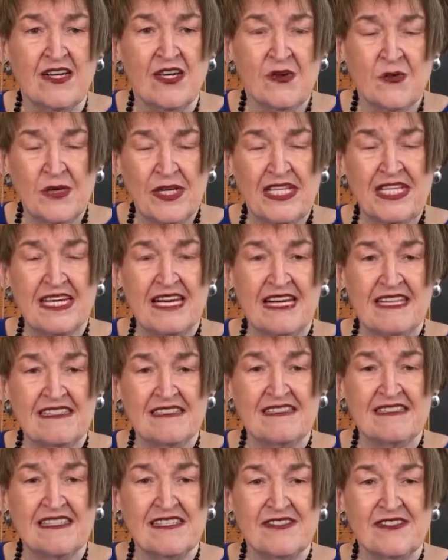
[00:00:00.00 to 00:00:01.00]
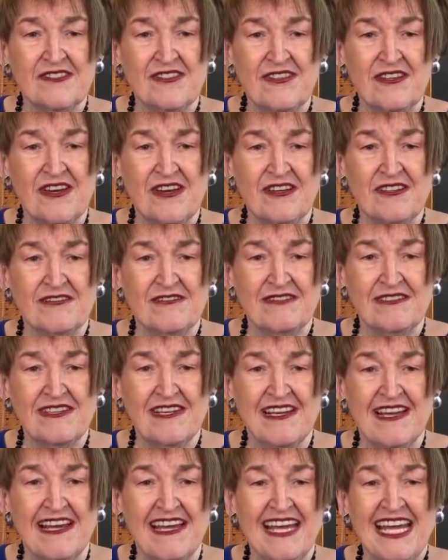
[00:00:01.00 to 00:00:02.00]
when God says no,
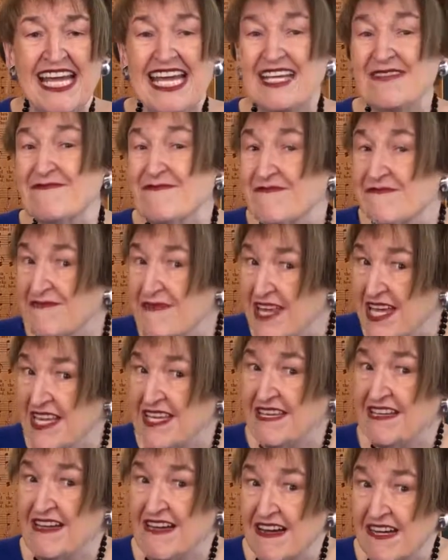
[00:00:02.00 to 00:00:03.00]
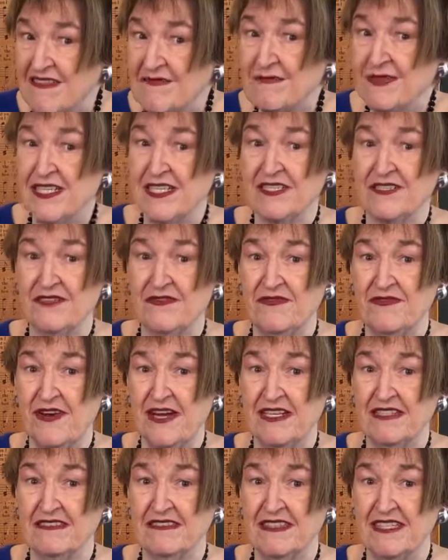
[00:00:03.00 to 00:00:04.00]
it may not be his
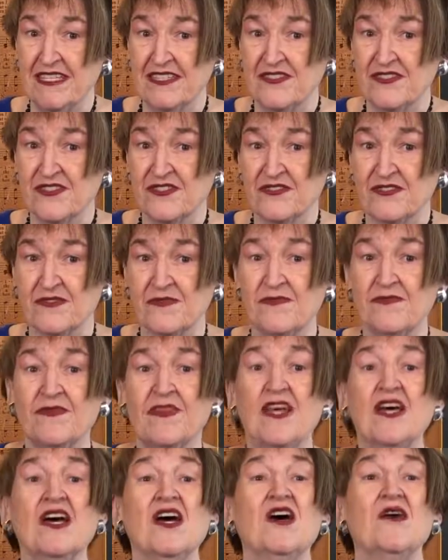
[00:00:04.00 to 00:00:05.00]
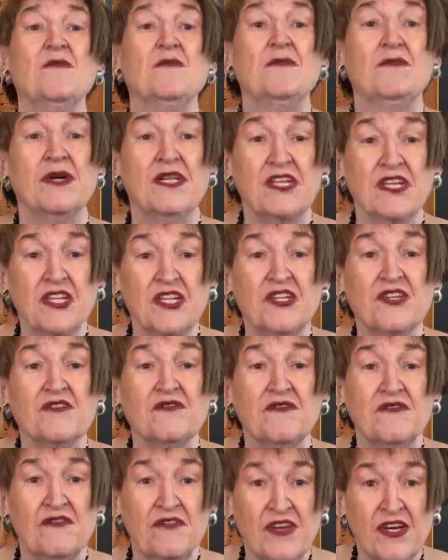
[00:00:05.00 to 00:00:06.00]
final answer, but it could
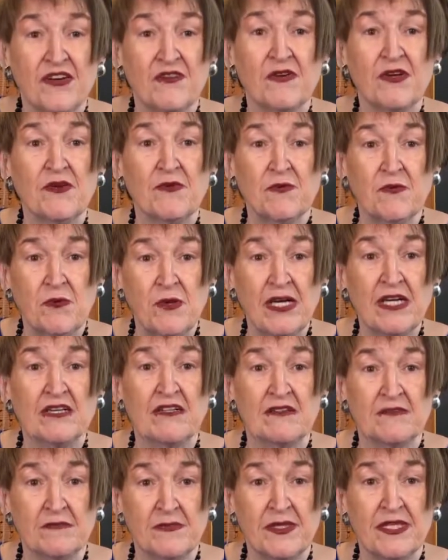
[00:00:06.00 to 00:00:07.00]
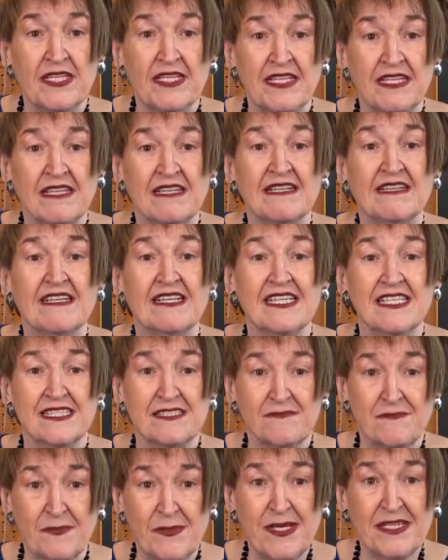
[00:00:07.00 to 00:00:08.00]
very well be
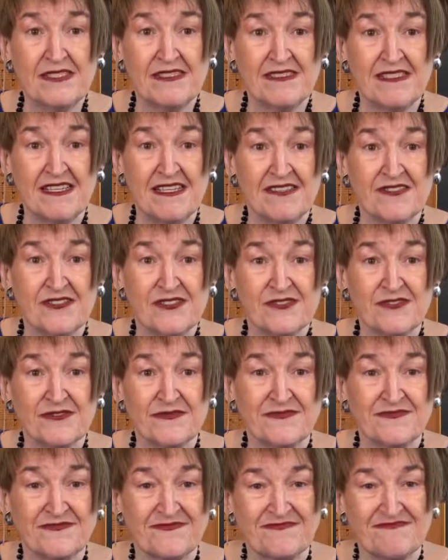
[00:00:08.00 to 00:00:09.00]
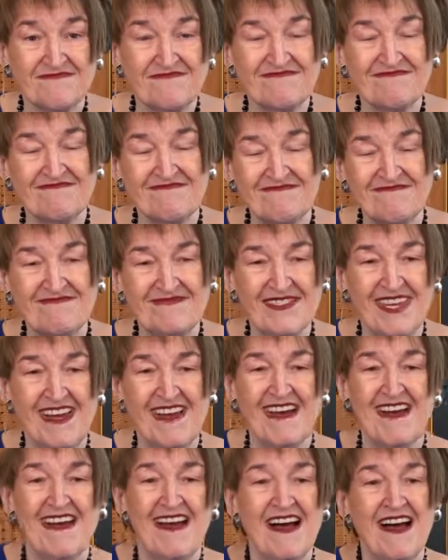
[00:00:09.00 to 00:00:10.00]
his best answer.
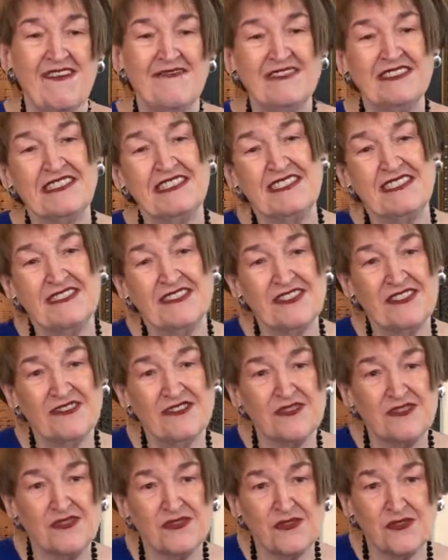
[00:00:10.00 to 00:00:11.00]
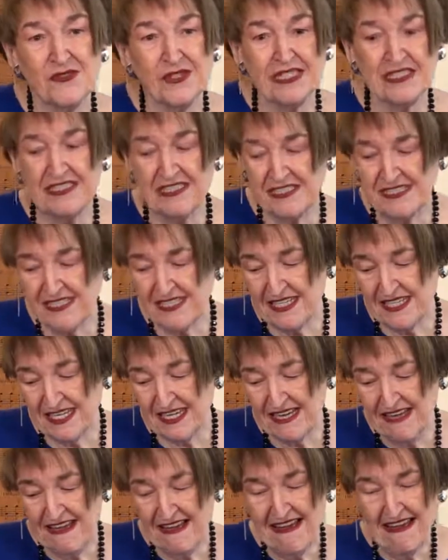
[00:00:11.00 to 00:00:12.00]
I want to tell you a story
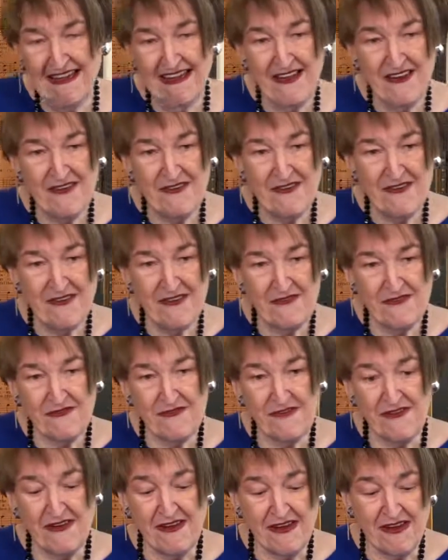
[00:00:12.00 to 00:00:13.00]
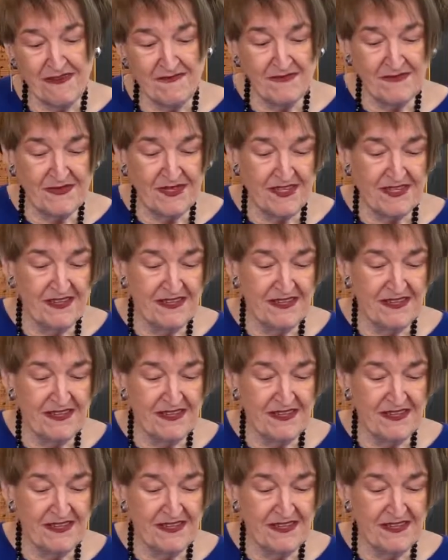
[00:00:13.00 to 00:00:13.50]
today from